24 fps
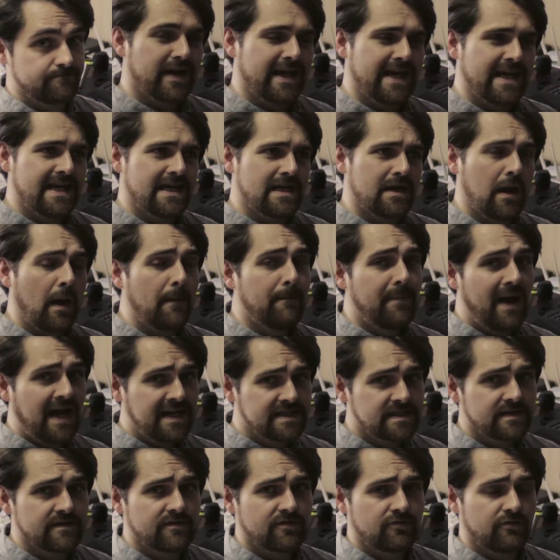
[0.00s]
In
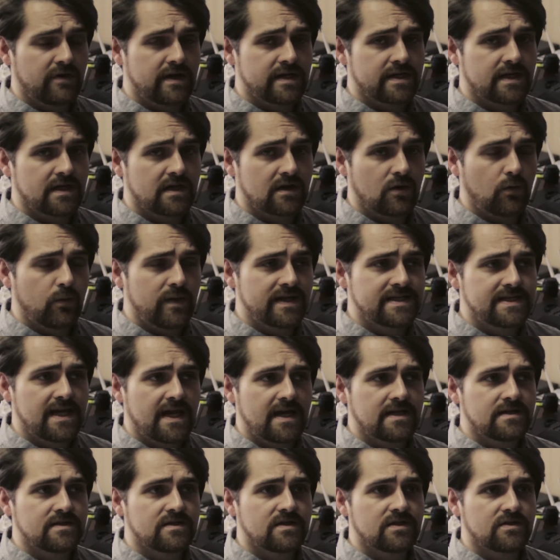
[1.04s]
passive reading we
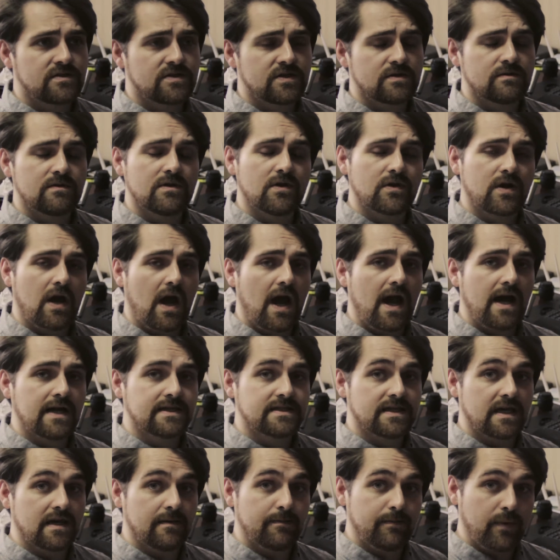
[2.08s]
tend to look
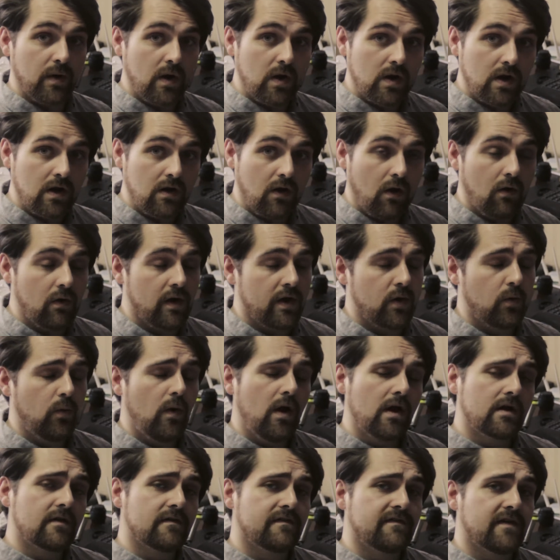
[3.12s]
at a book or a
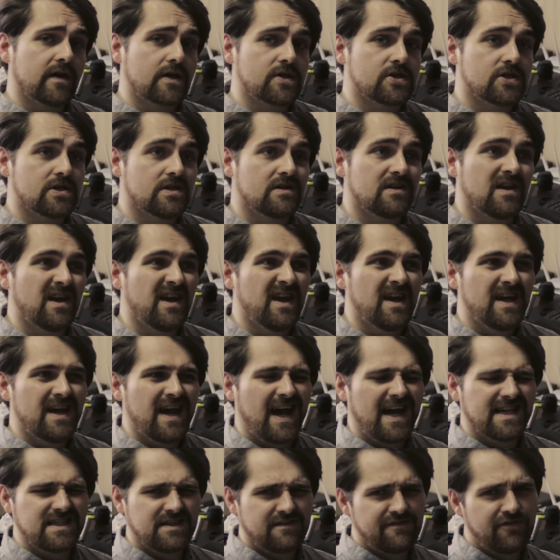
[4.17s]
work of fiction
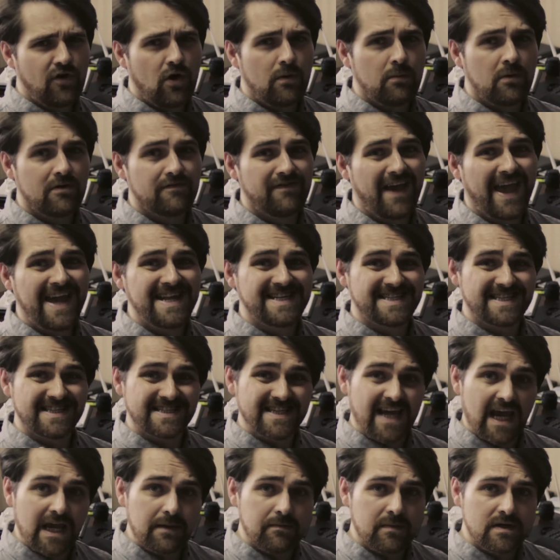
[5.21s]
as a form of
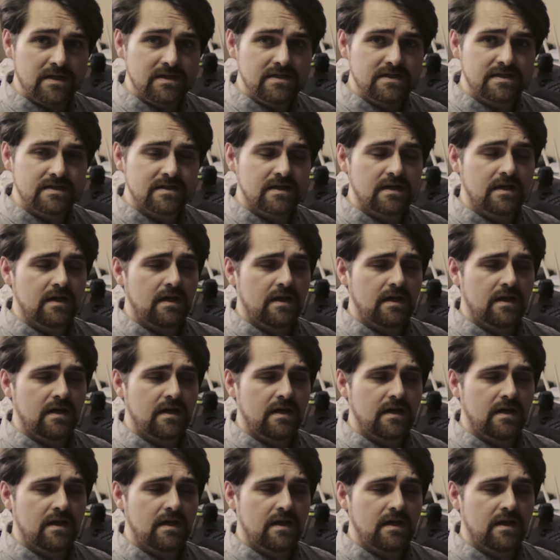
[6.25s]
entertainment.